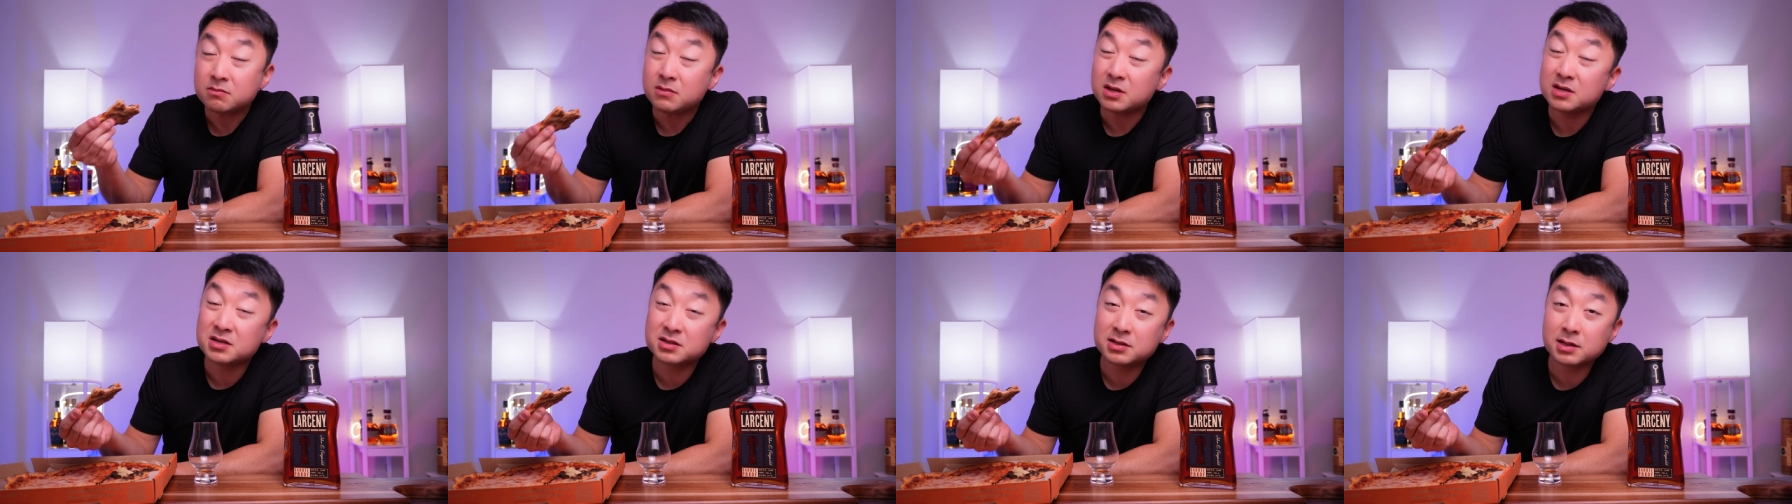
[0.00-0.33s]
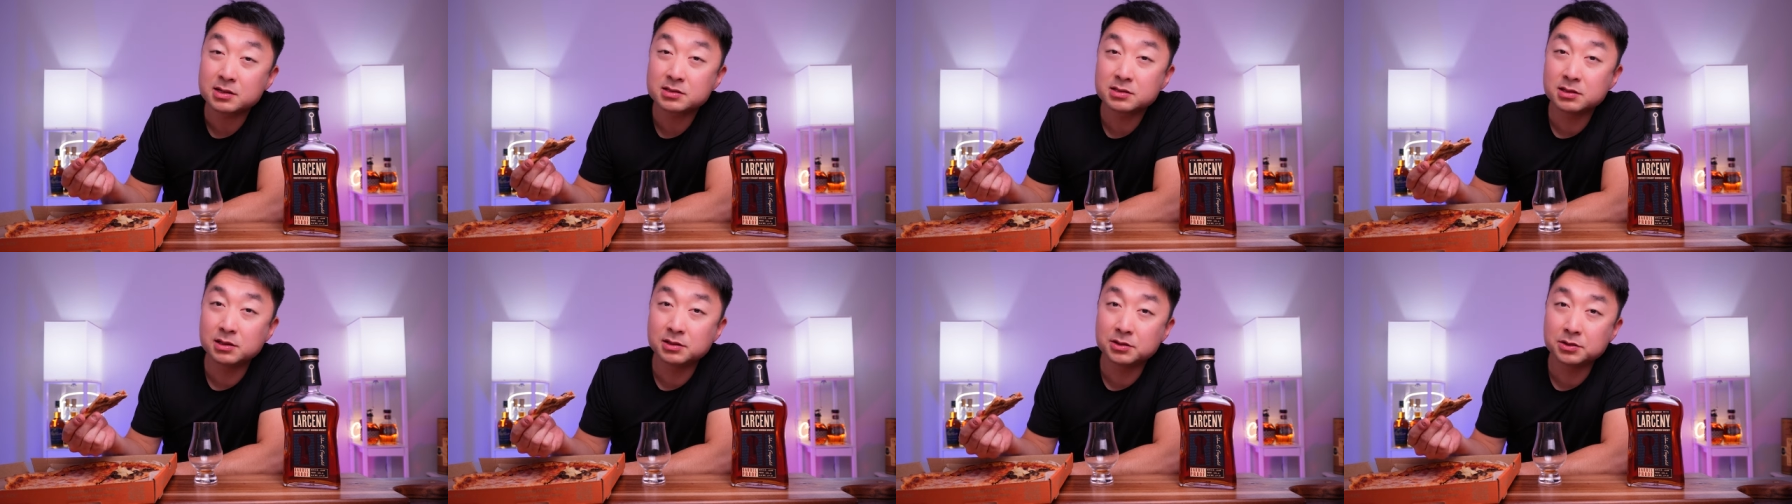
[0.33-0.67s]
it's
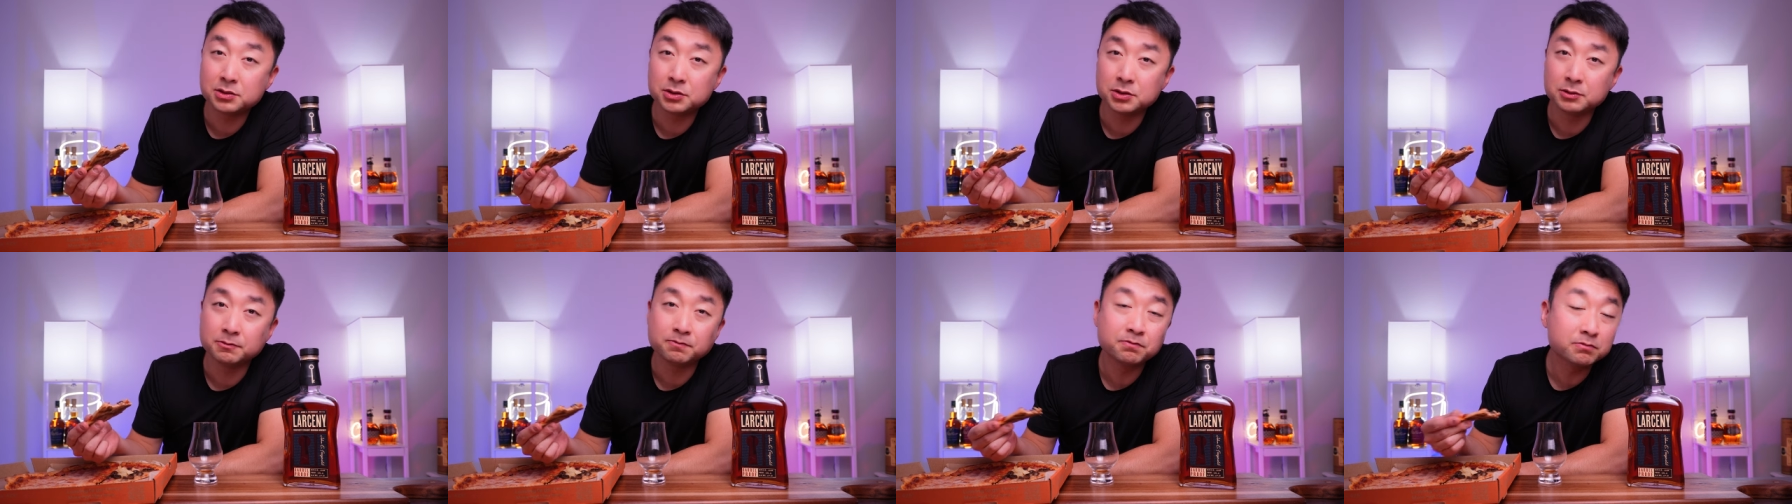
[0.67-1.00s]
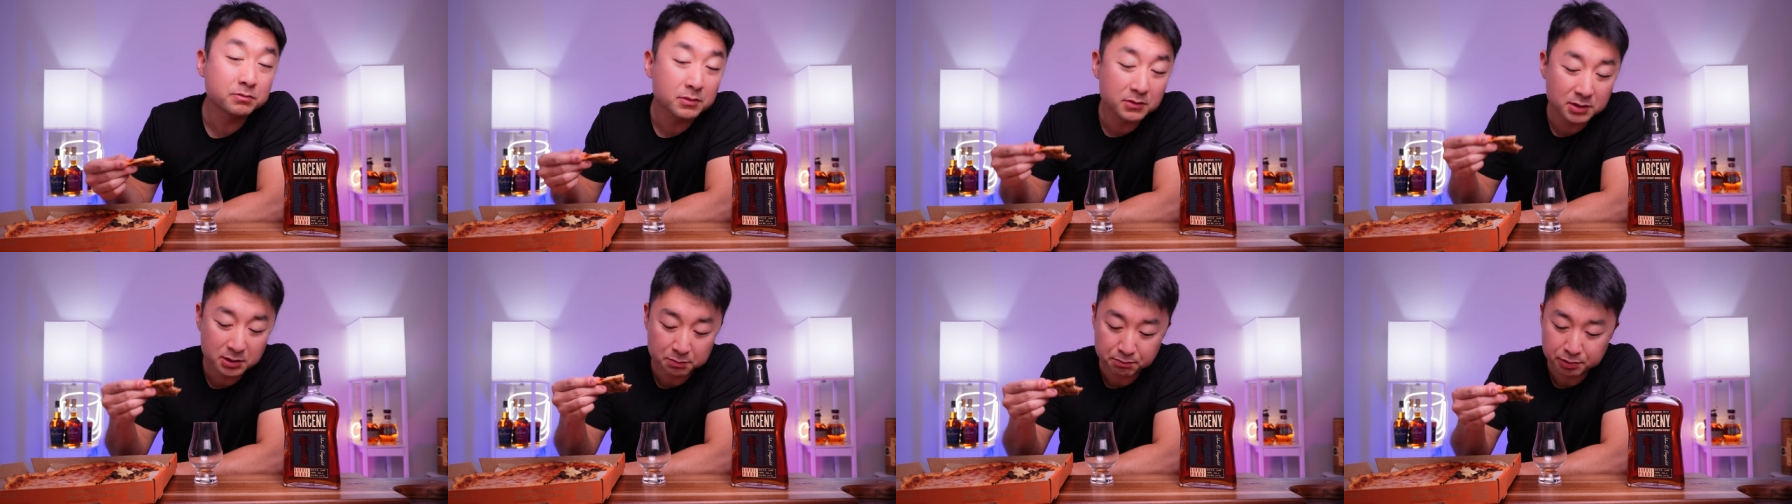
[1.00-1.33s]
excellent too.
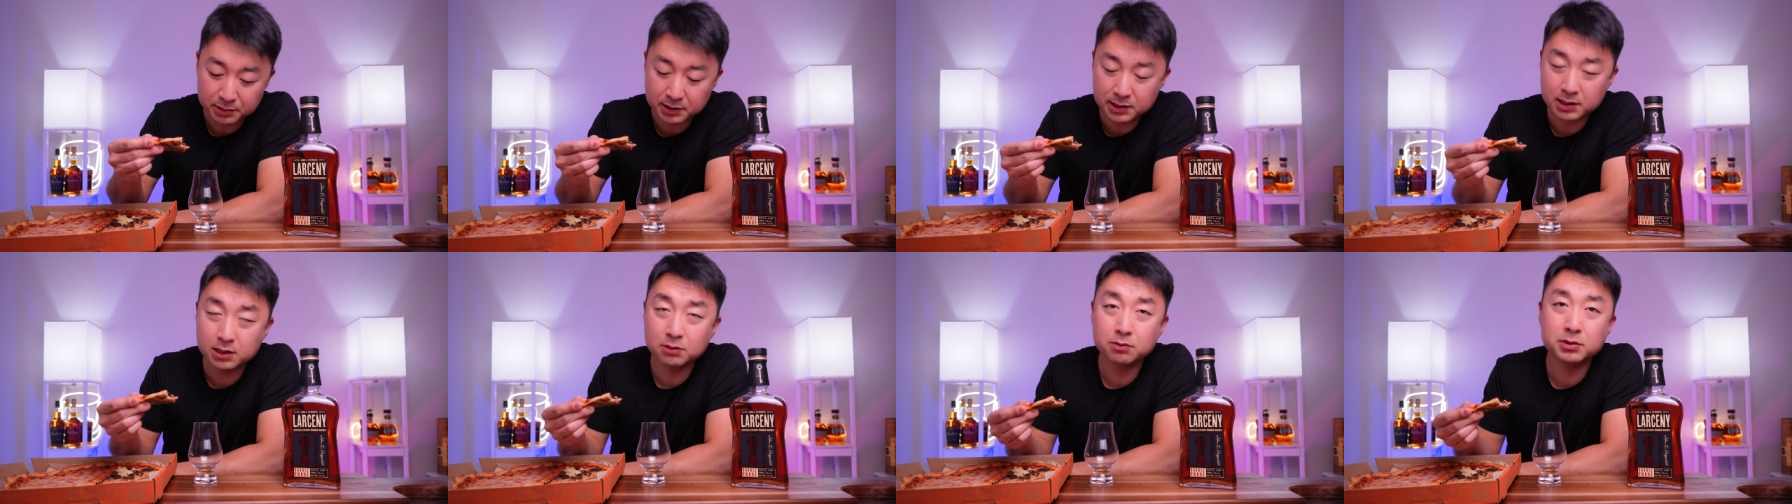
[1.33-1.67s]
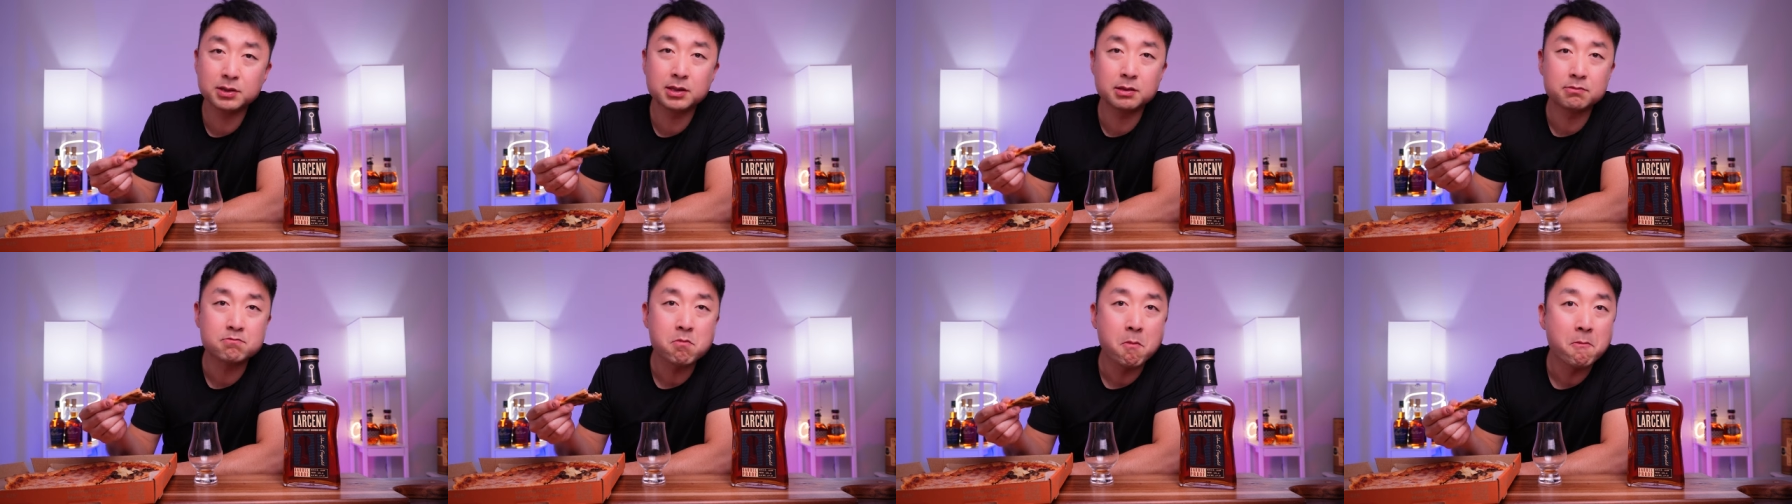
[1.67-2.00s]
It's pretty good
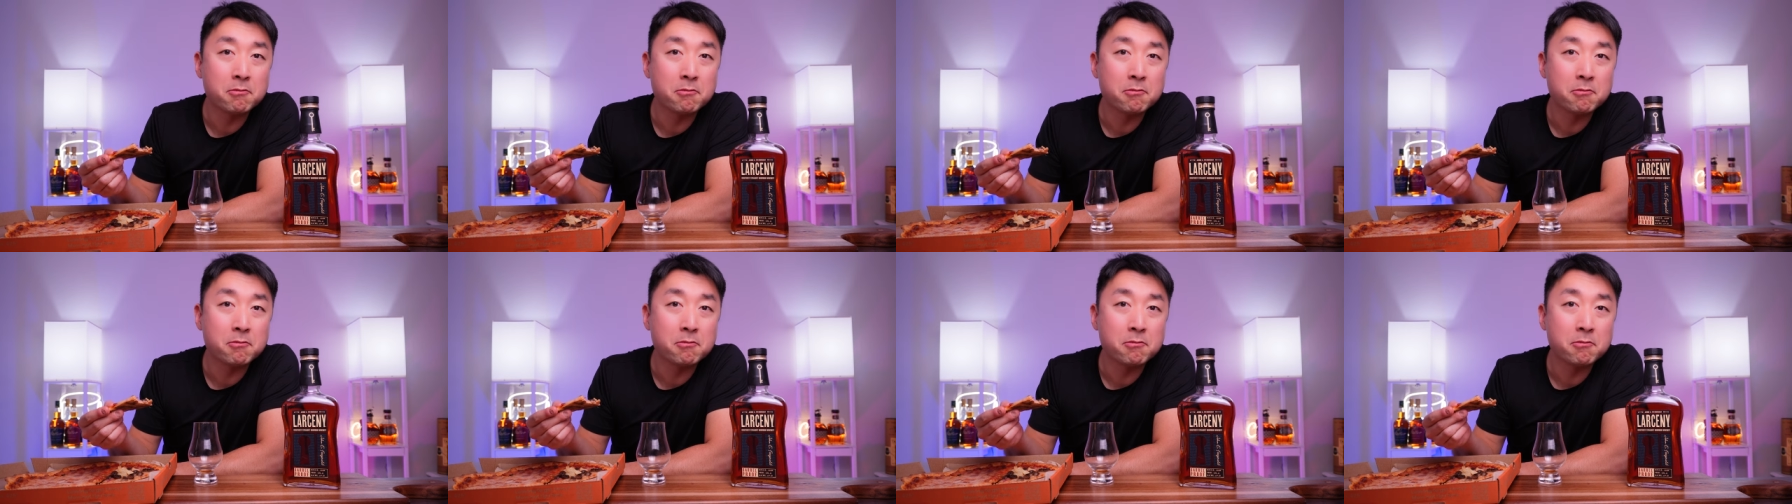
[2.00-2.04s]
with,